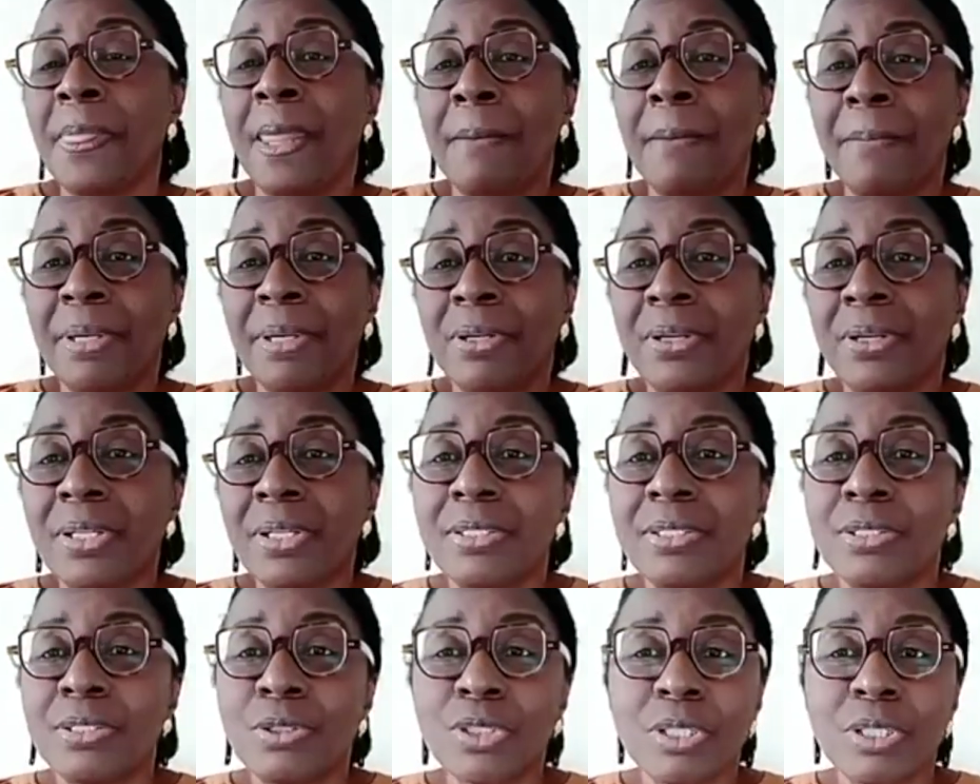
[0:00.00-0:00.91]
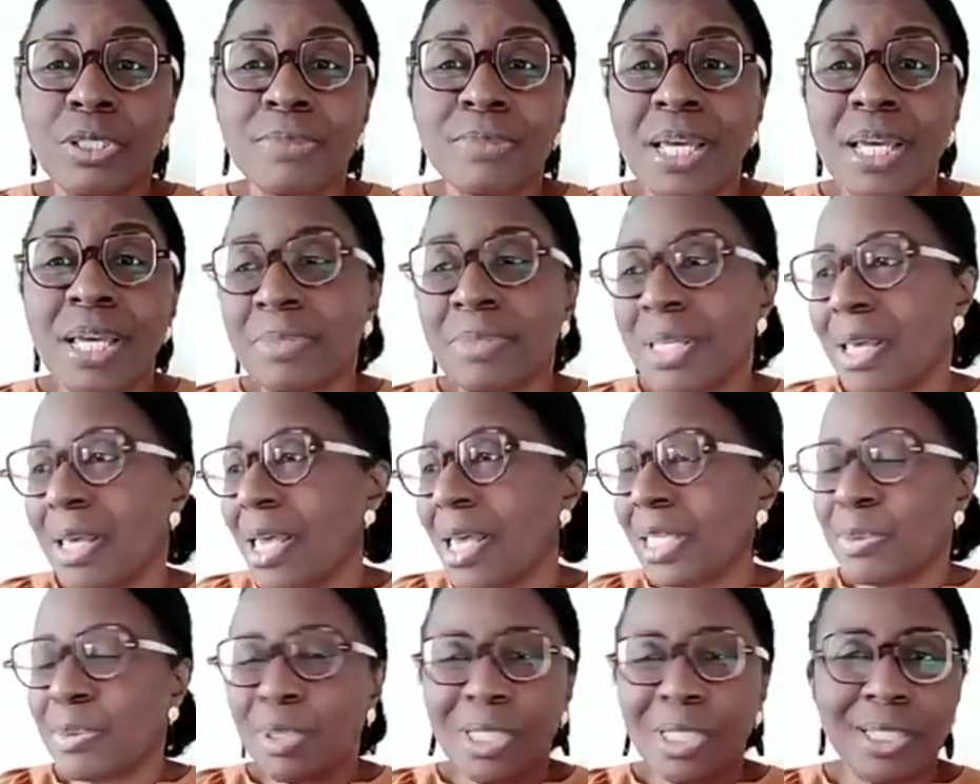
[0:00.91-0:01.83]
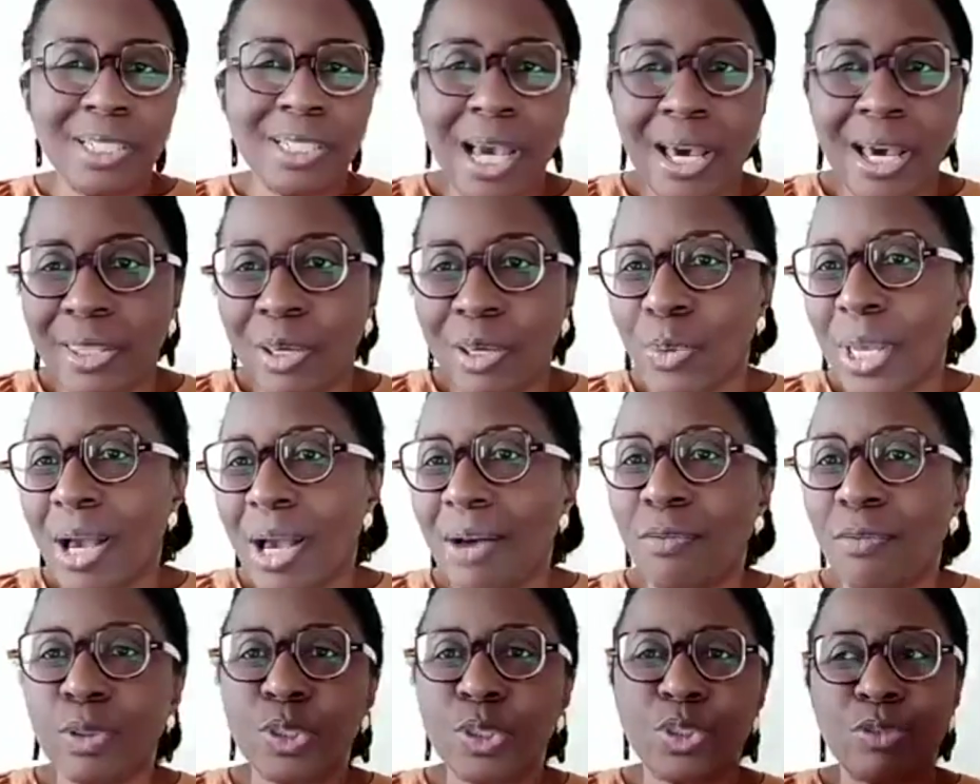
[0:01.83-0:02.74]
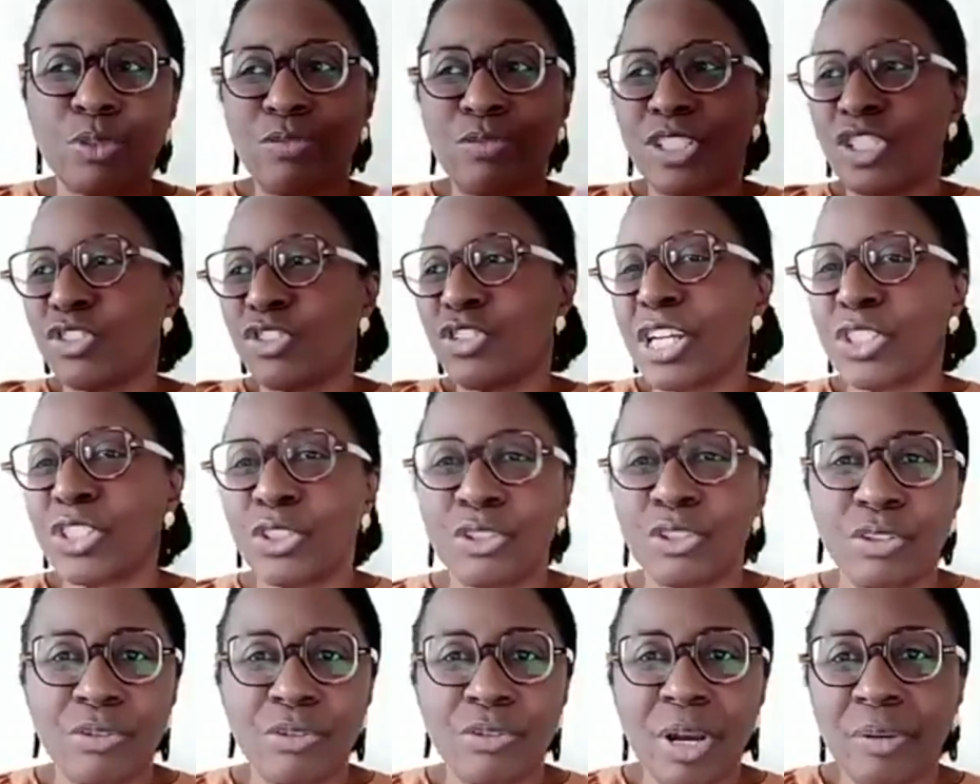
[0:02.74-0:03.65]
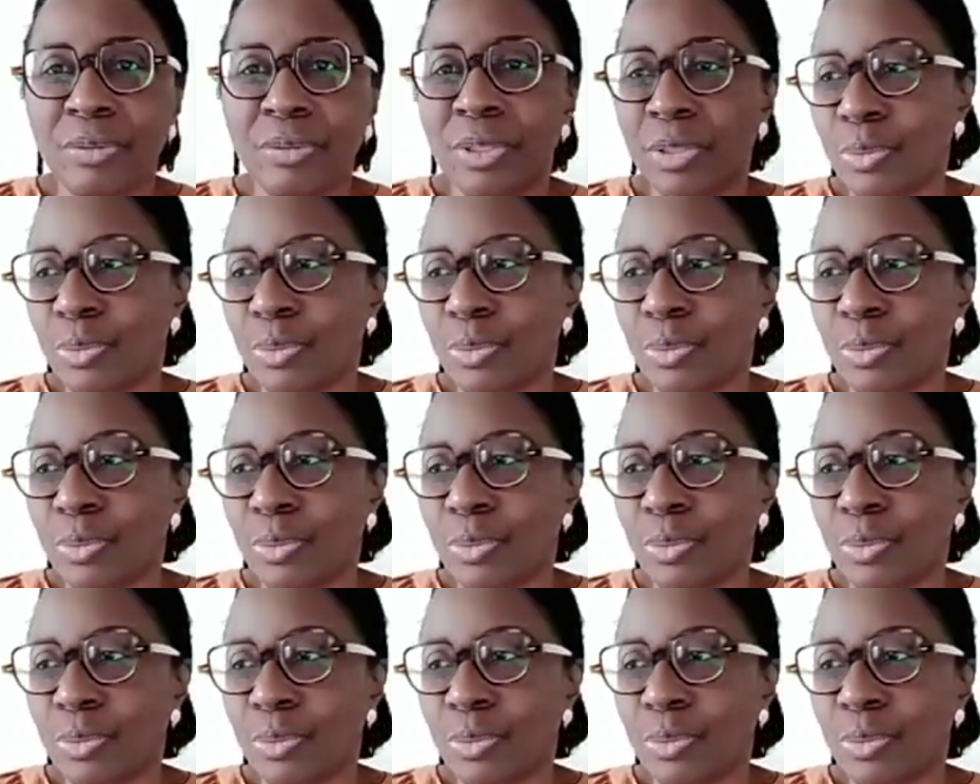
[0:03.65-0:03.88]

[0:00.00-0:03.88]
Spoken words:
Because, you know, sometimes, especially now that we have all sorts of distractions around us,